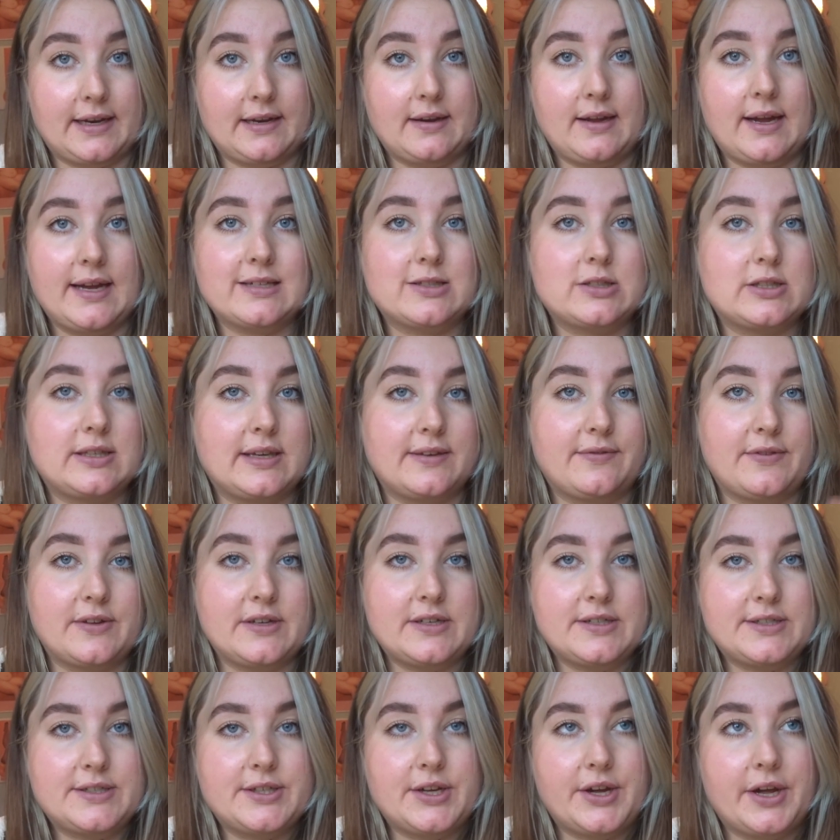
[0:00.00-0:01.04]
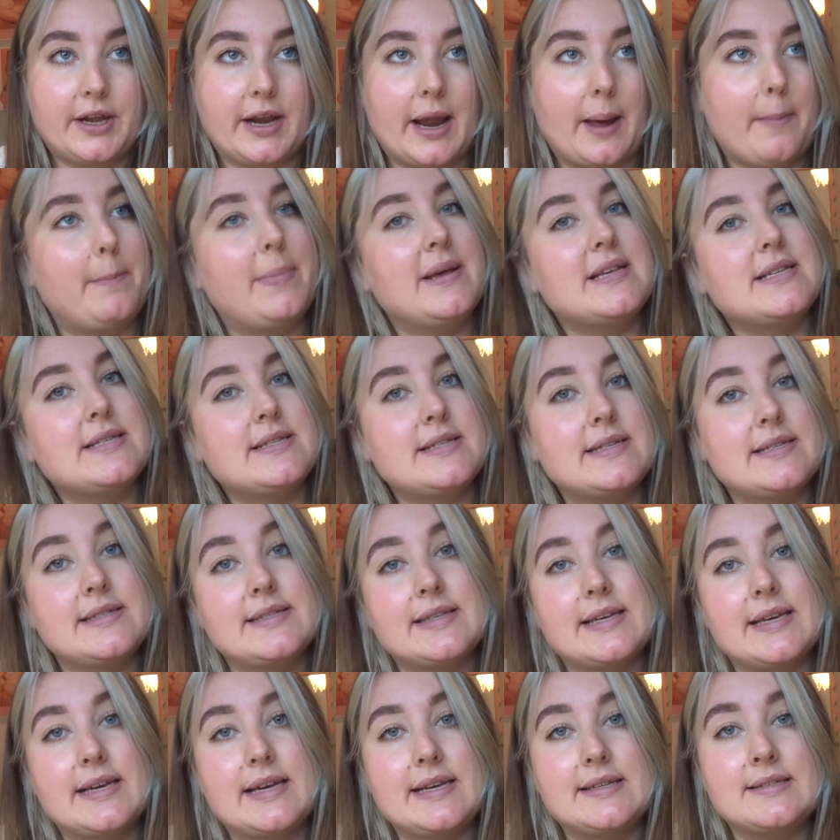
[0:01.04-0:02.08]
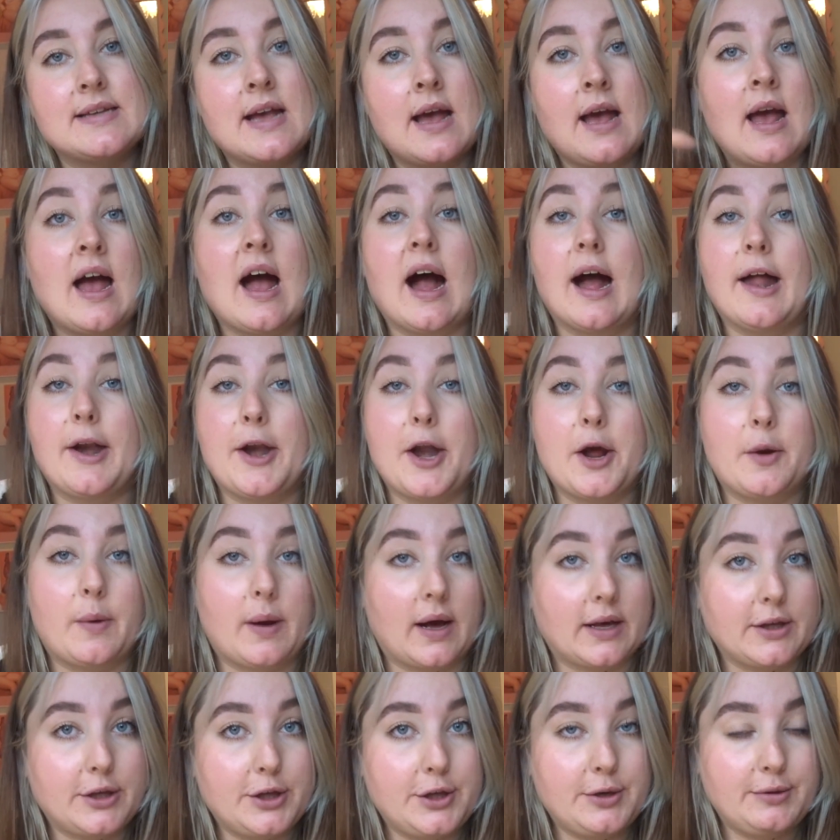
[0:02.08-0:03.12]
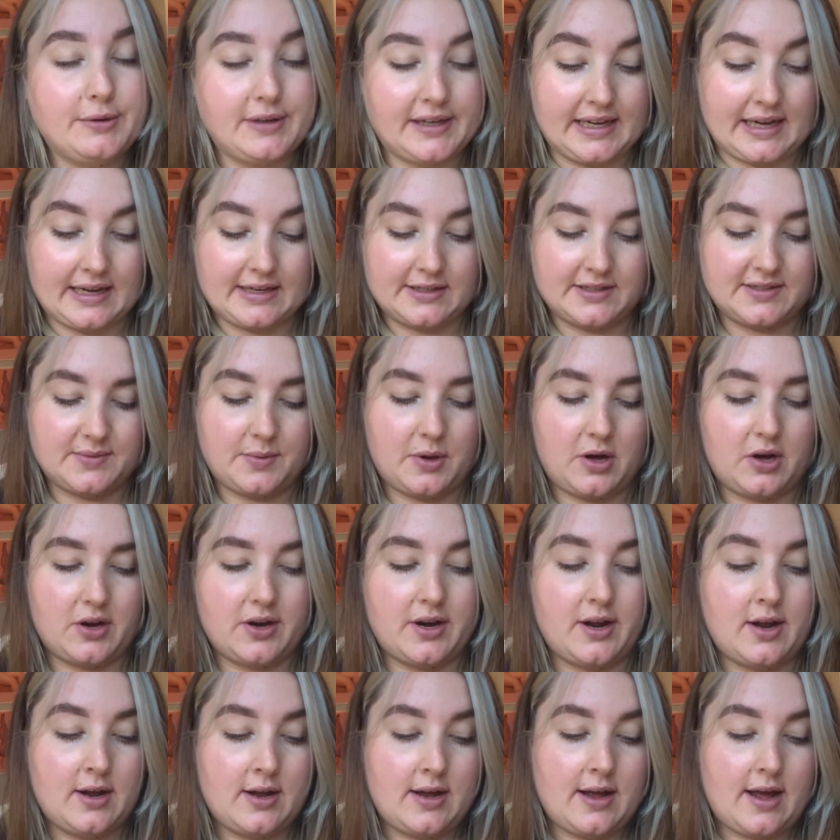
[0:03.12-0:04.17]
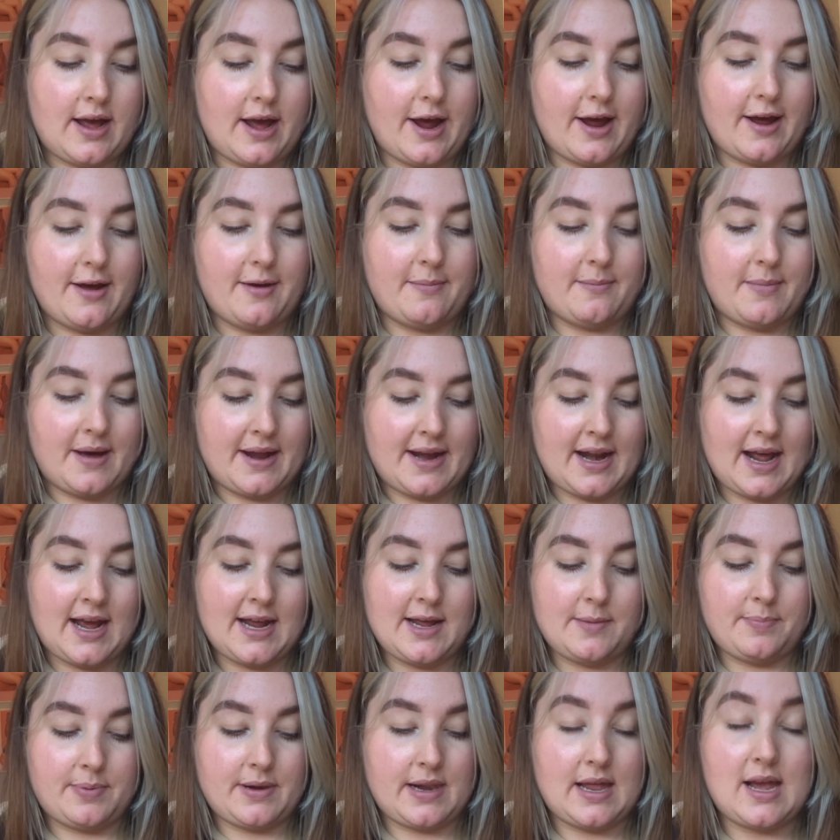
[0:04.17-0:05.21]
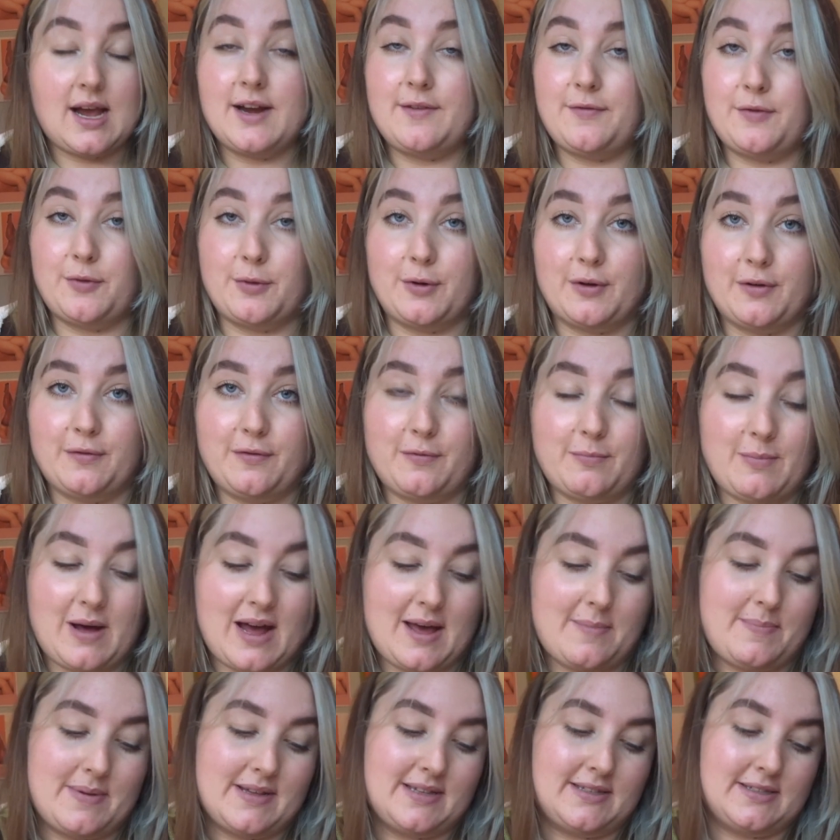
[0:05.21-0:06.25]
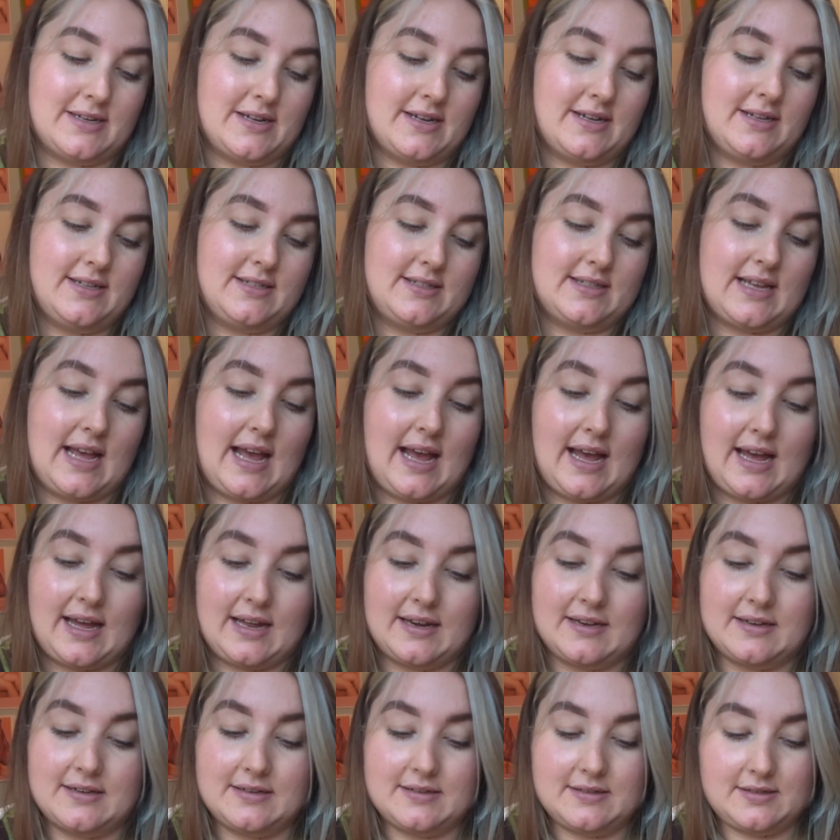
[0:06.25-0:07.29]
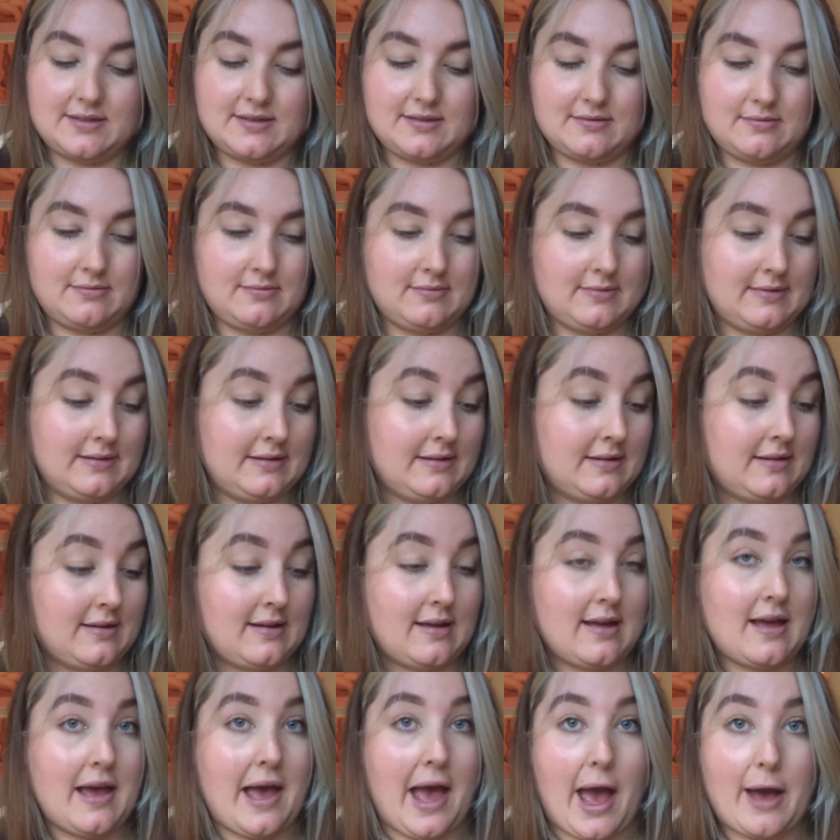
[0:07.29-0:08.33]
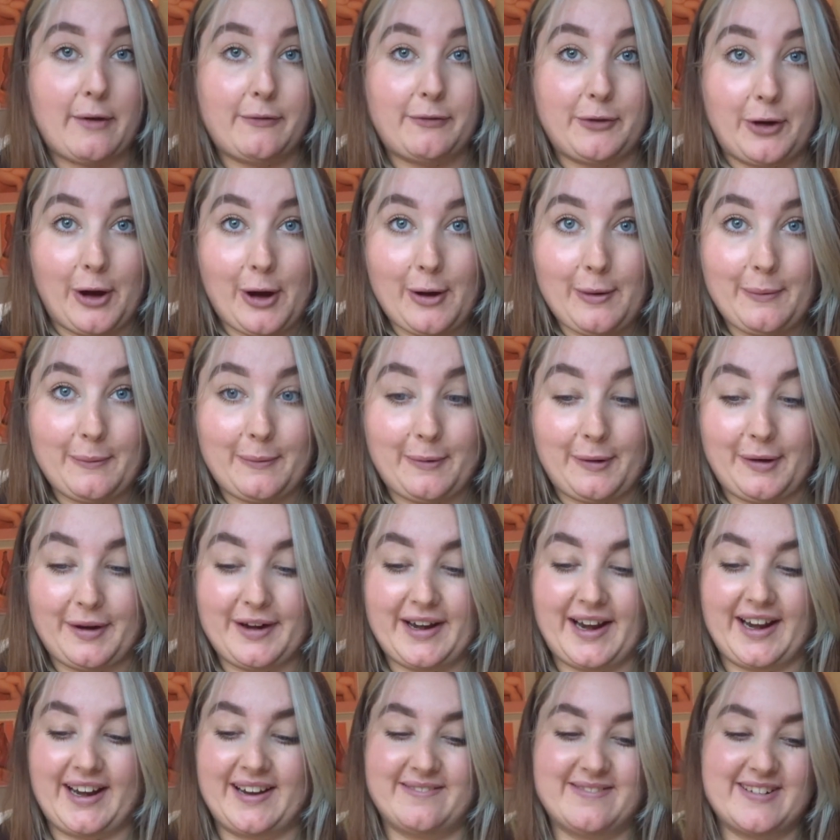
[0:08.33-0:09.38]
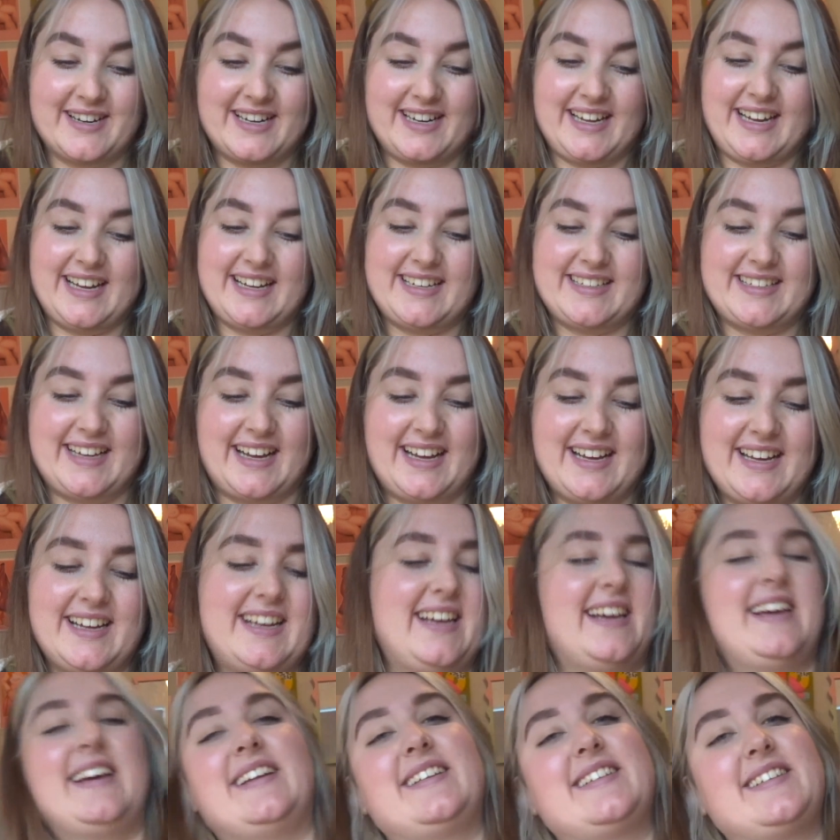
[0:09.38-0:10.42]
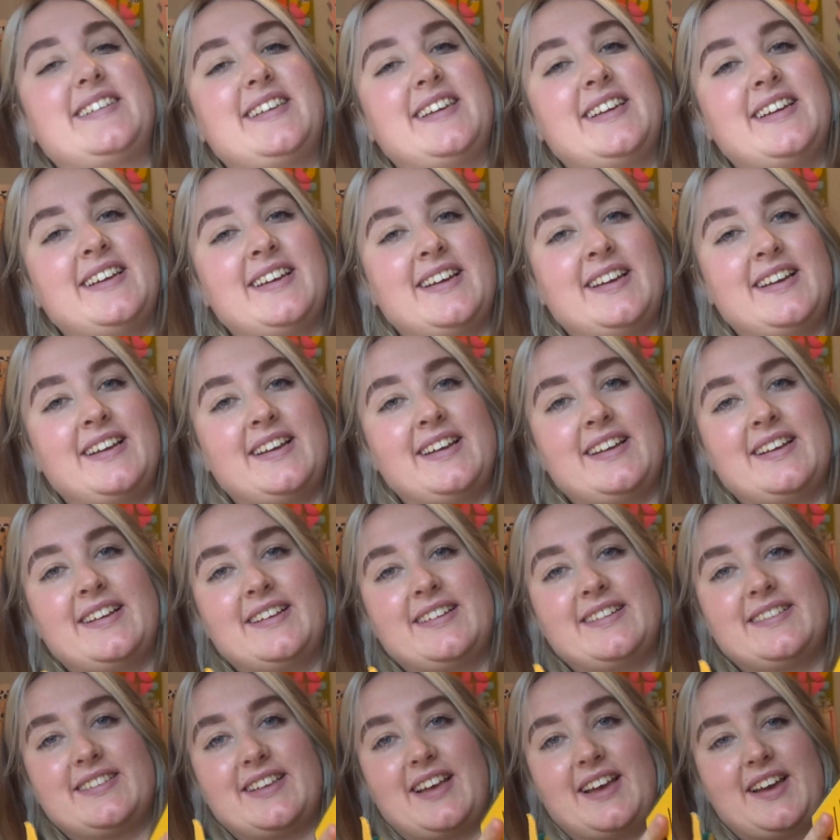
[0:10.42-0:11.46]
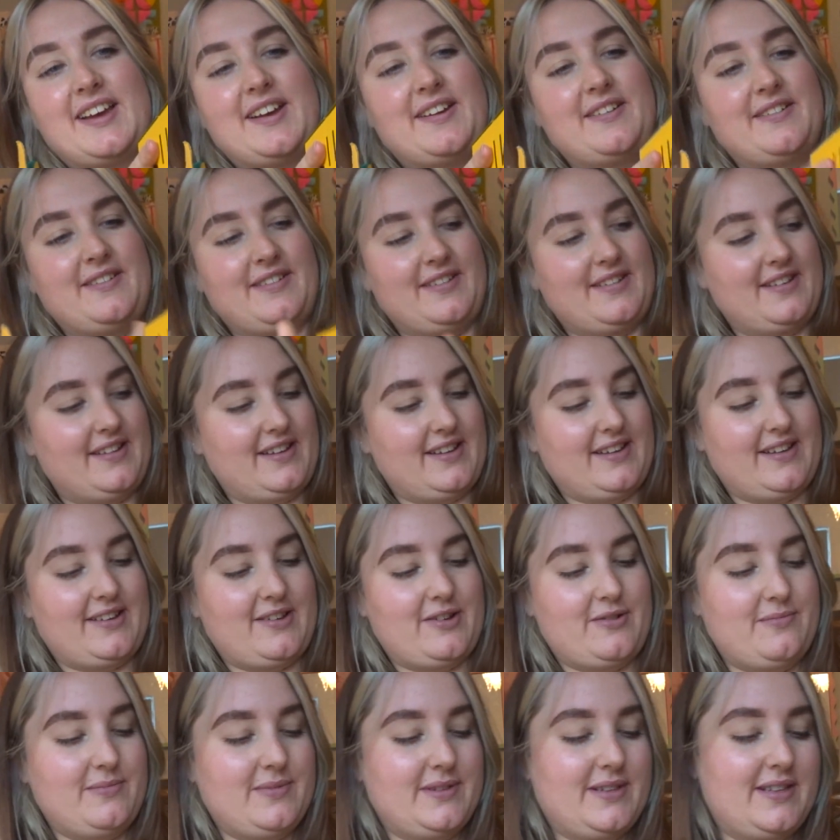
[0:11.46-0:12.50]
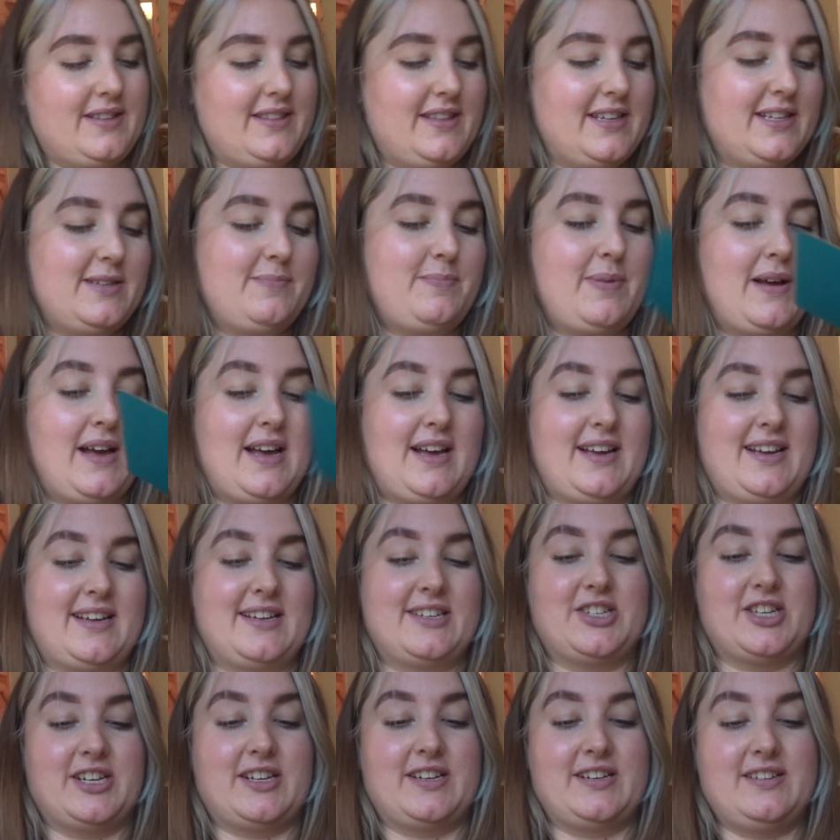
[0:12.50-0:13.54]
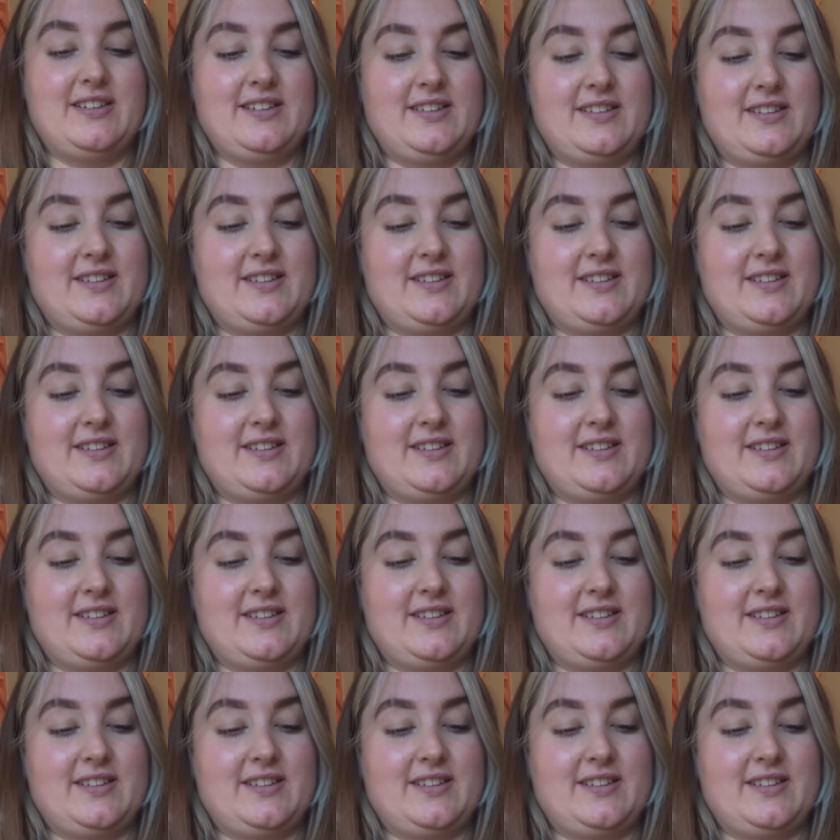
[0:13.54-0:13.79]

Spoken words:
It's given to like businesses. I know our uni has one. And I applied for one for my business. And I've got one. And I'm really excited. So it comes in this packaging.